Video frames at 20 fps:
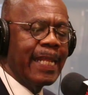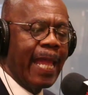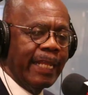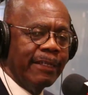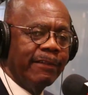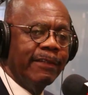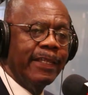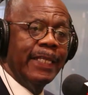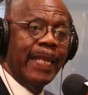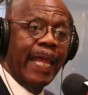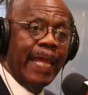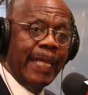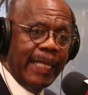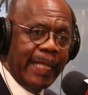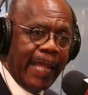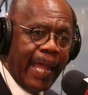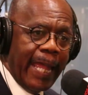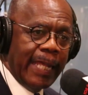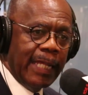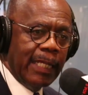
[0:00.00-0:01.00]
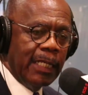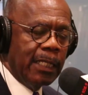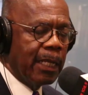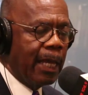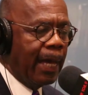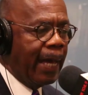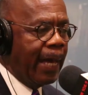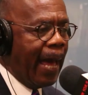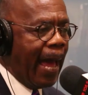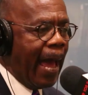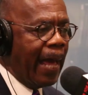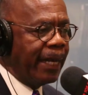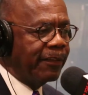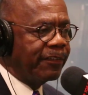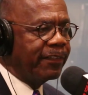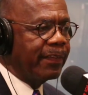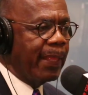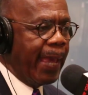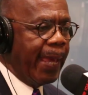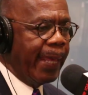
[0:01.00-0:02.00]
1988, yeah. I, I
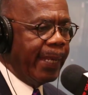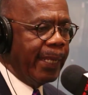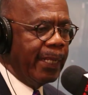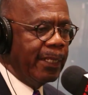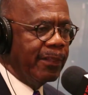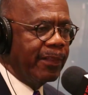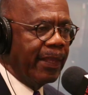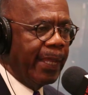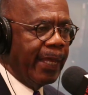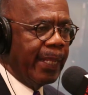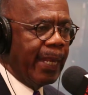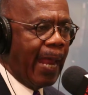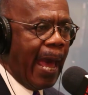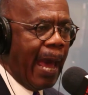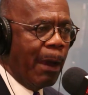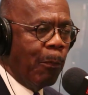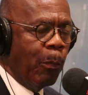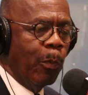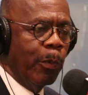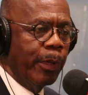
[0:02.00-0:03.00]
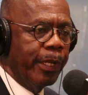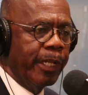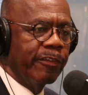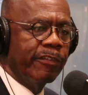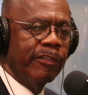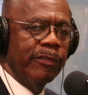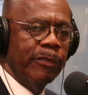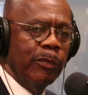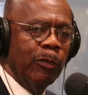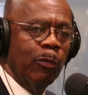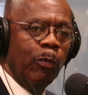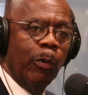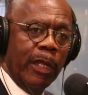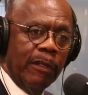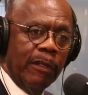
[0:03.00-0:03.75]
decided that I wanted to